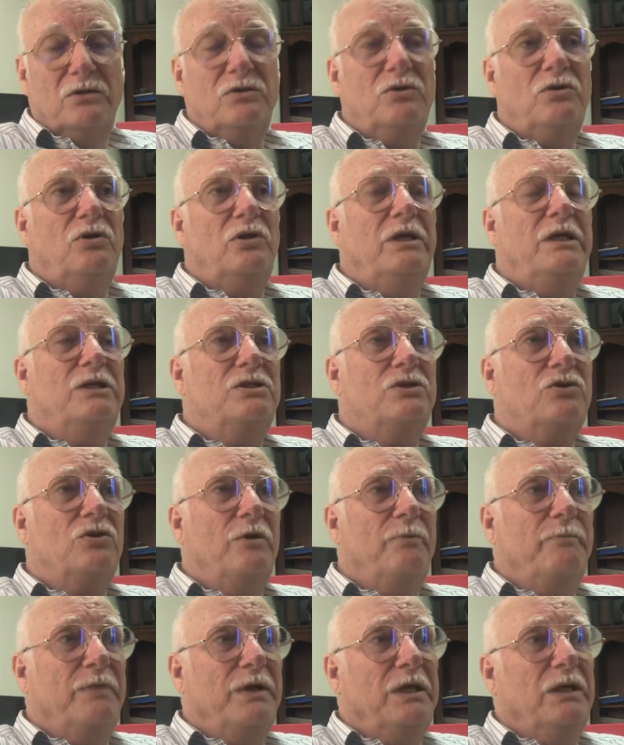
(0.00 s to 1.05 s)
So each
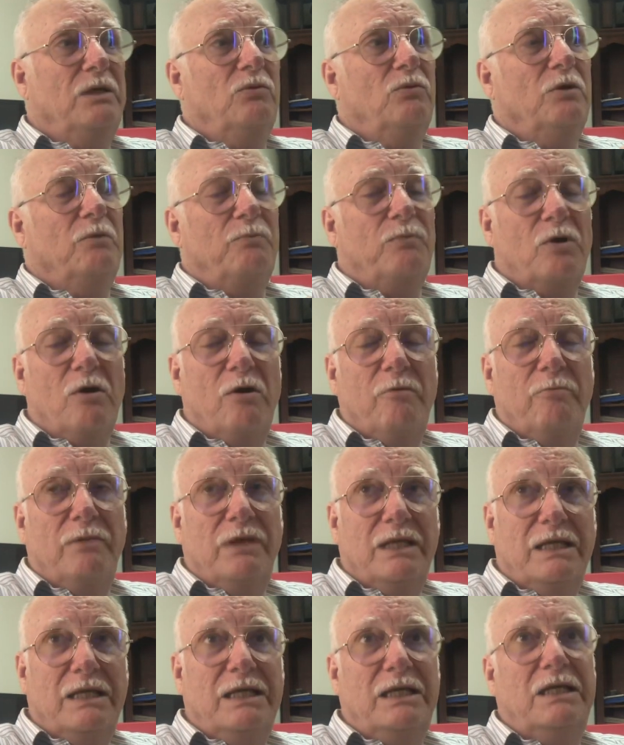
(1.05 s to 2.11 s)
company will
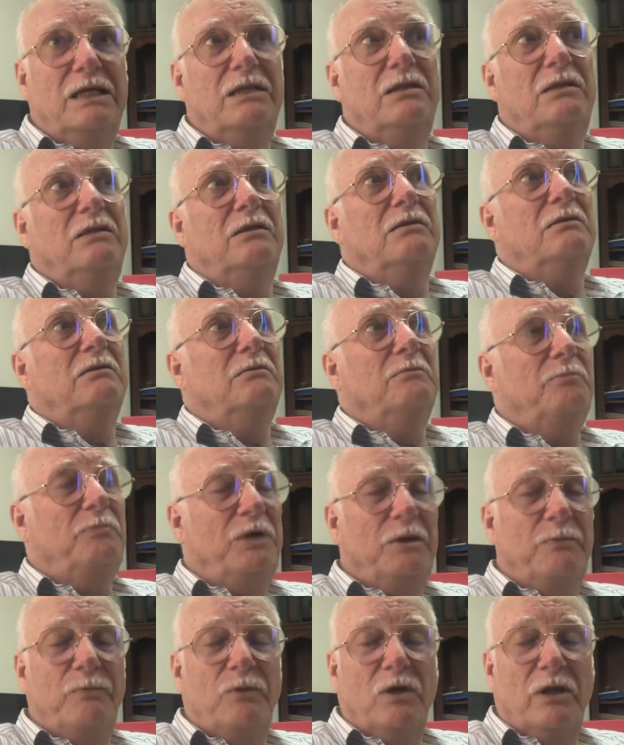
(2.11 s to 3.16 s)
probably need
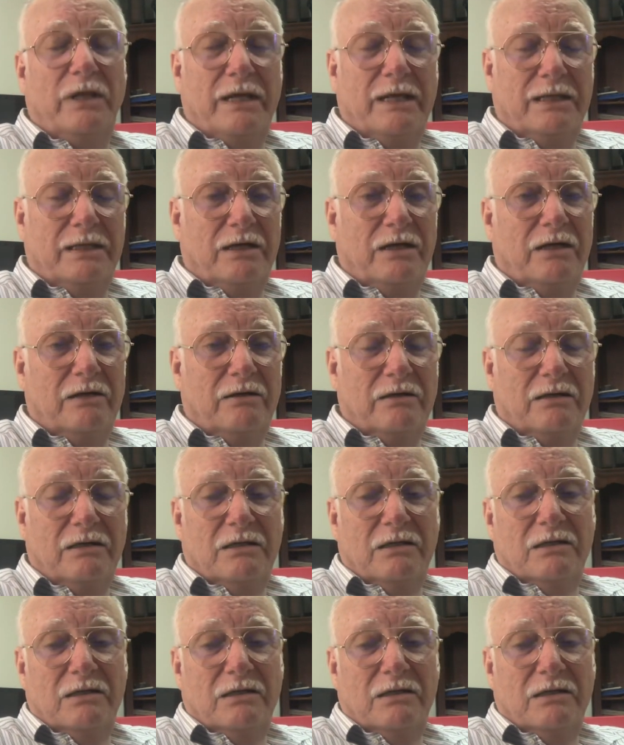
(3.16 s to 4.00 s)
people that are